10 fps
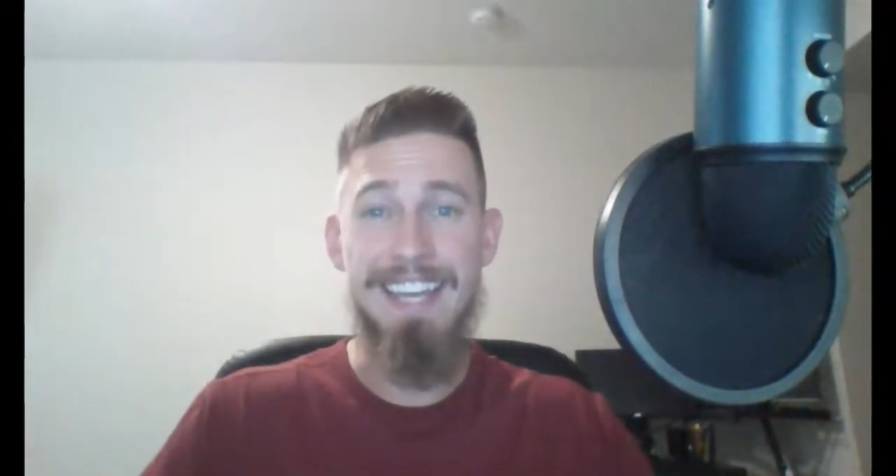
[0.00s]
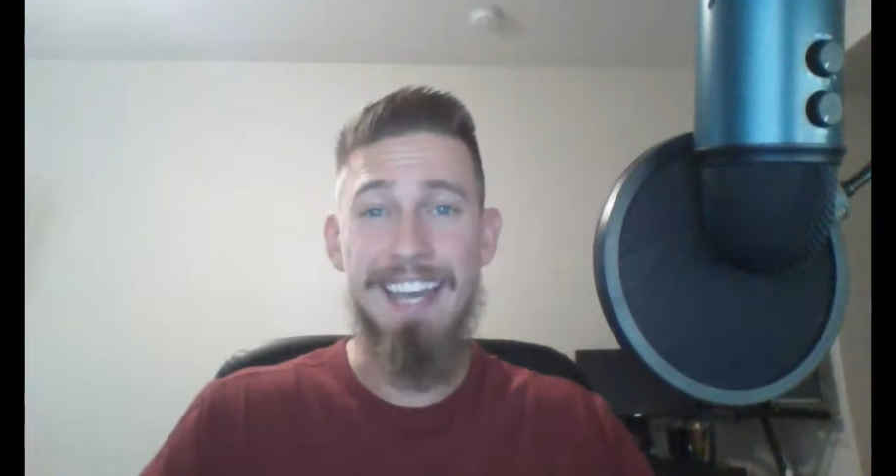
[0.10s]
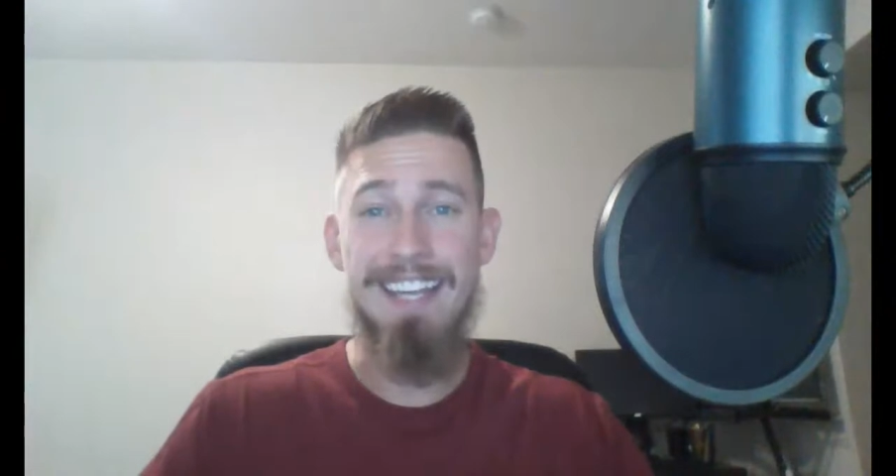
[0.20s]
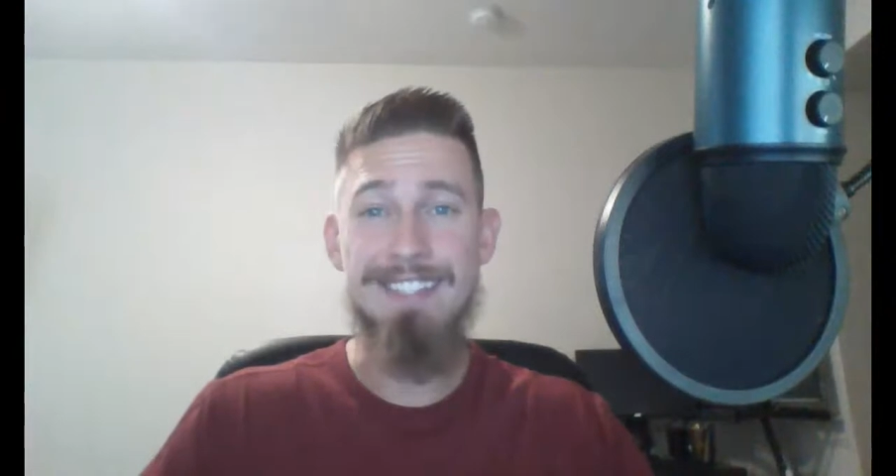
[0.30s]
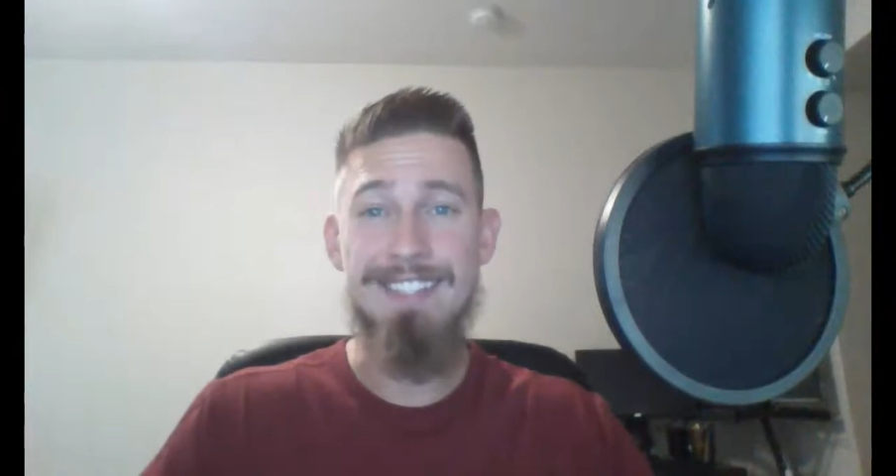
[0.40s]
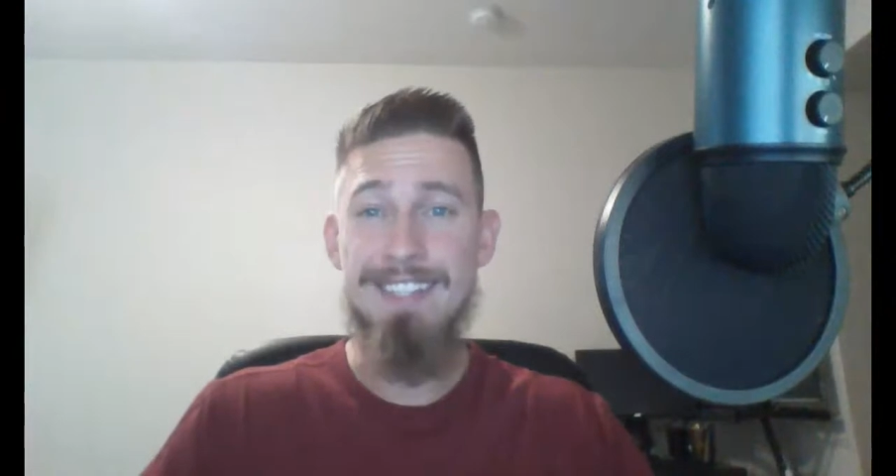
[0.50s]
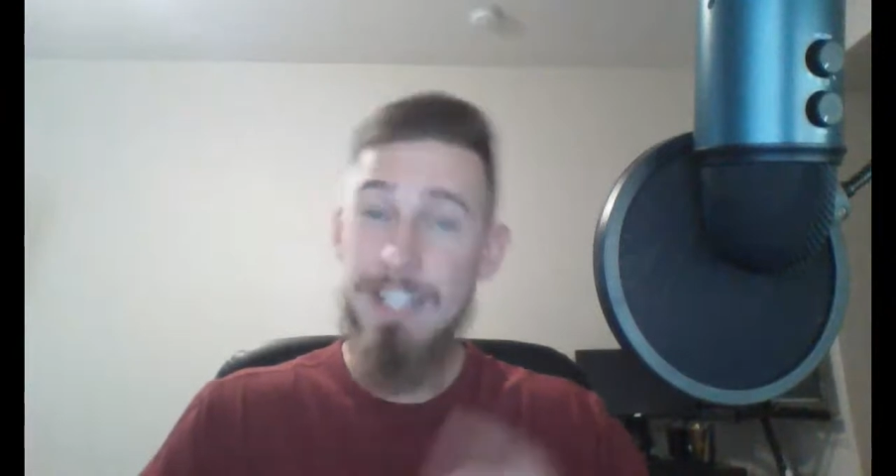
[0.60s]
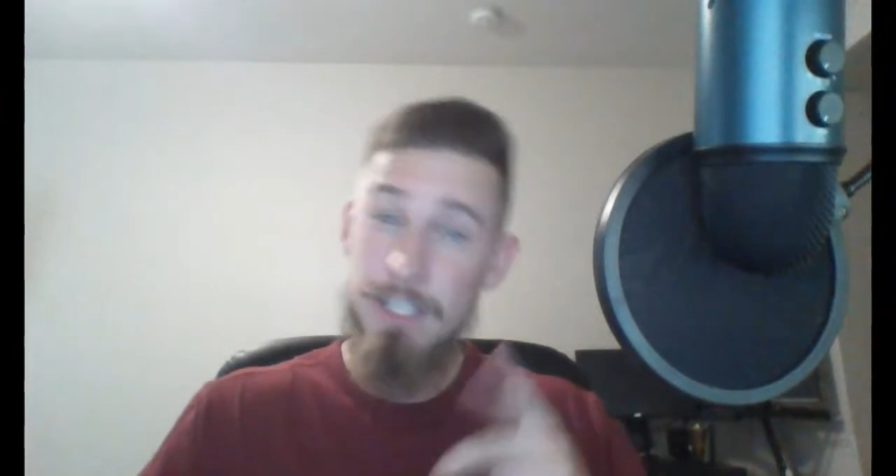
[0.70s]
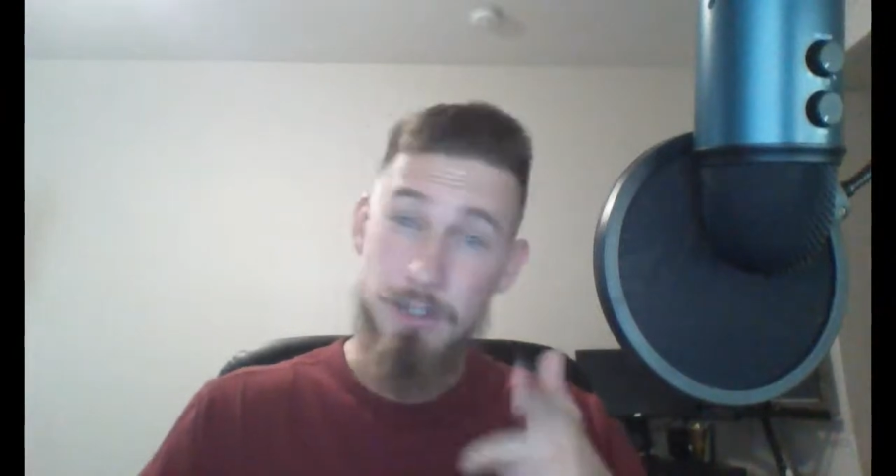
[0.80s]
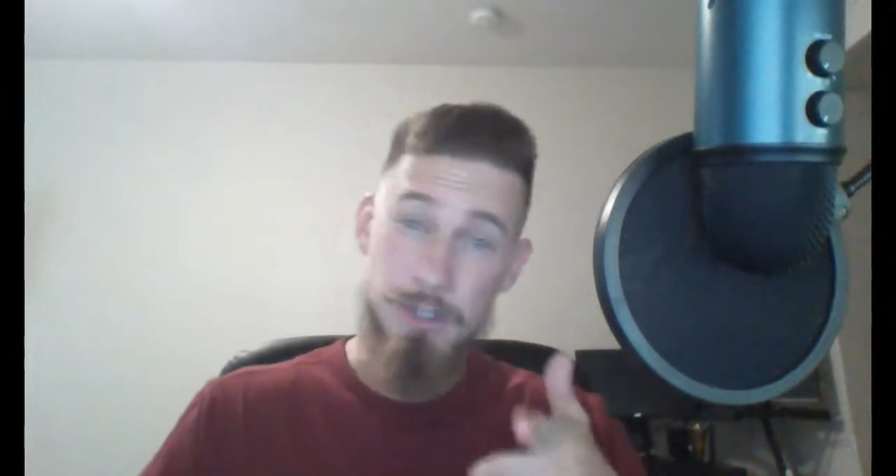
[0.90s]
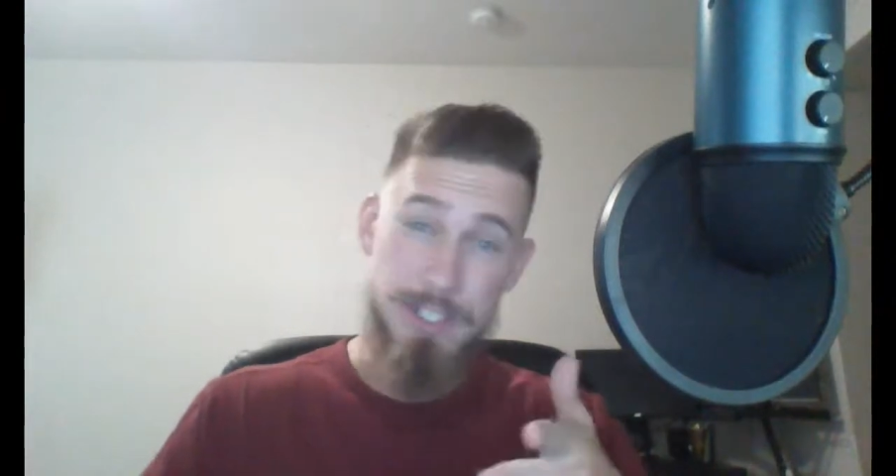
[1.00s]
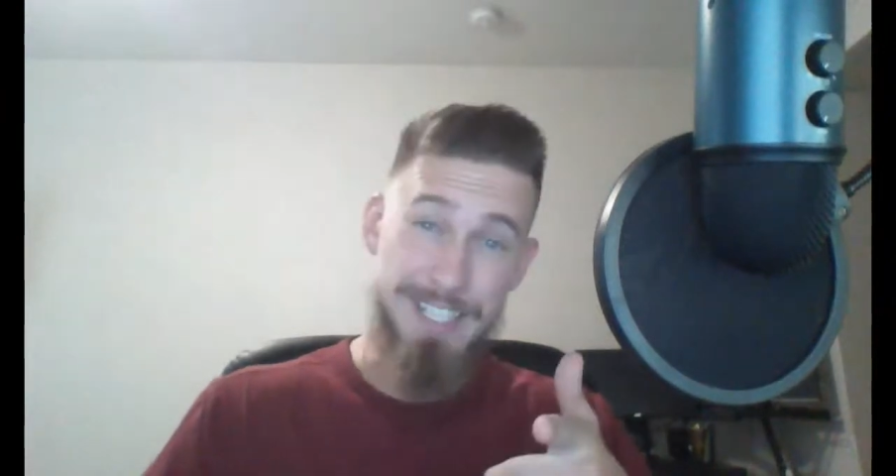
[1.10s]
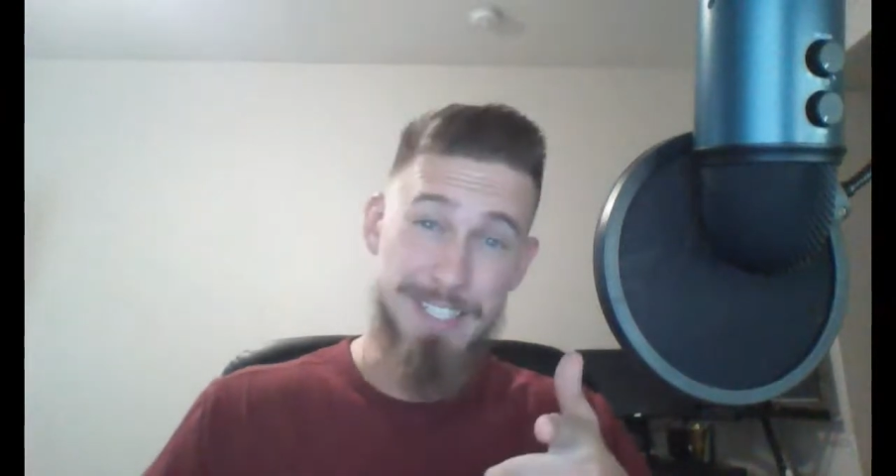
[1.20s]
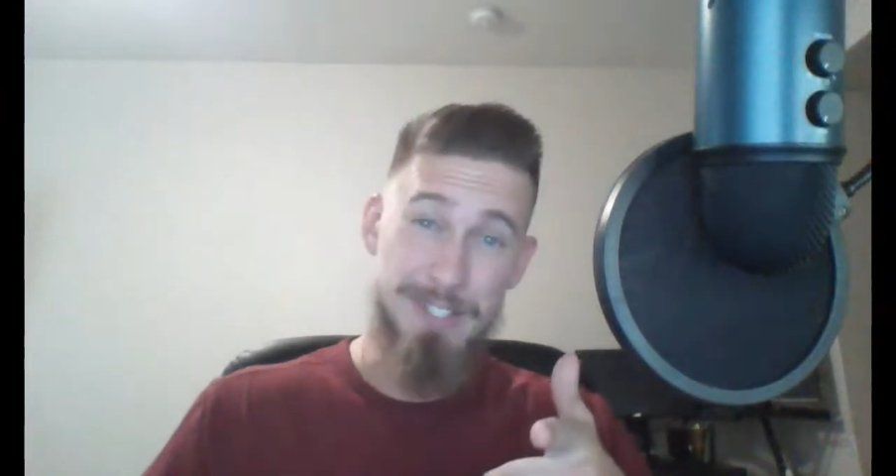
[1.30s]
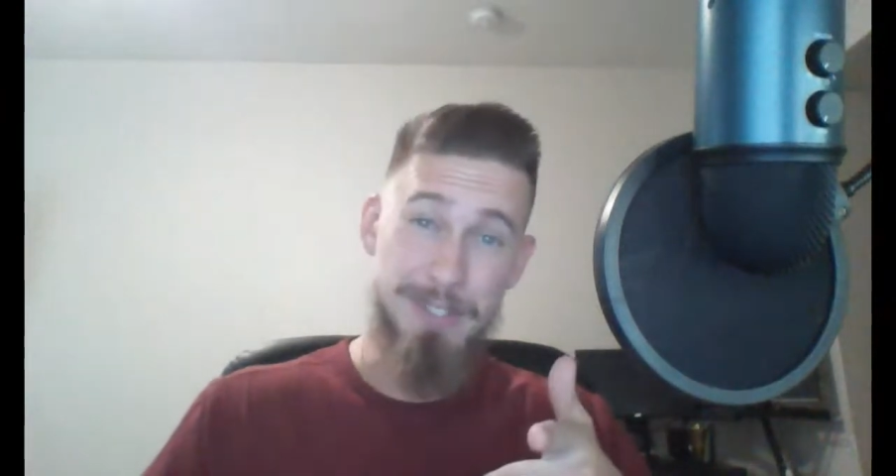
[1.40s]
Hex. So
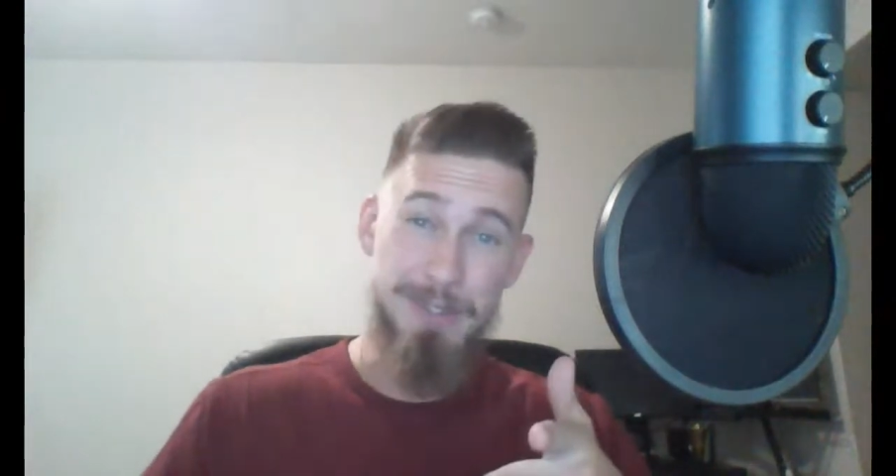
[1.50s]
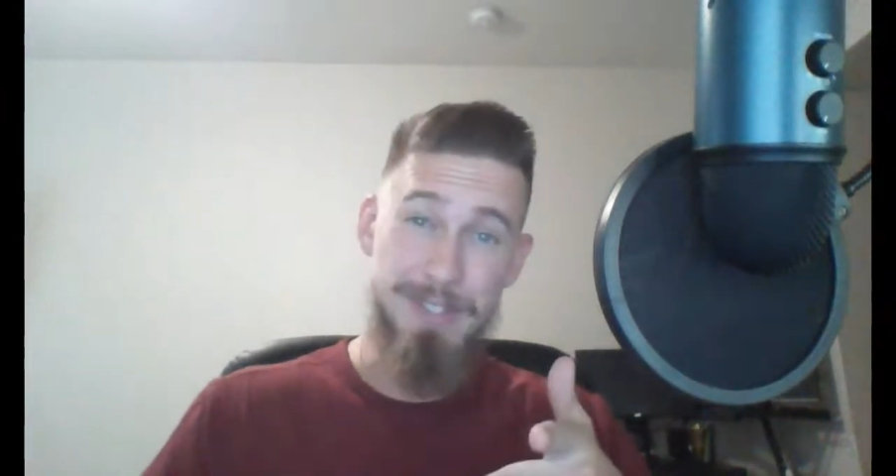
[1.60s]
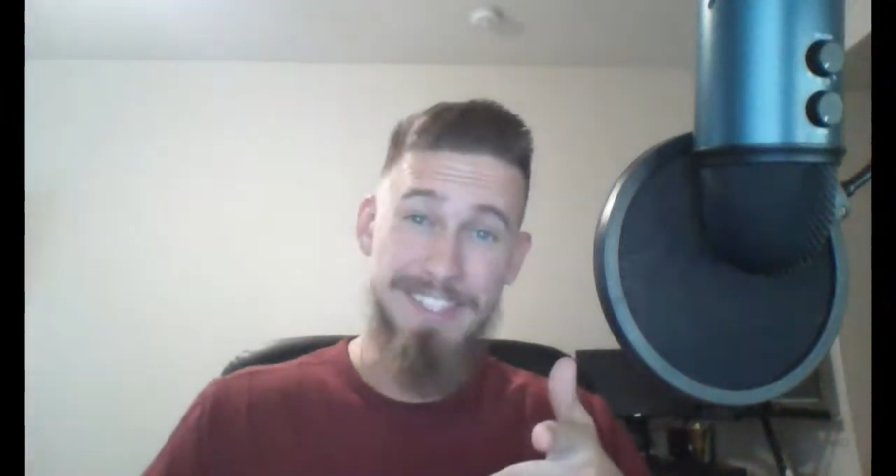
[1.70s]
stay tuned.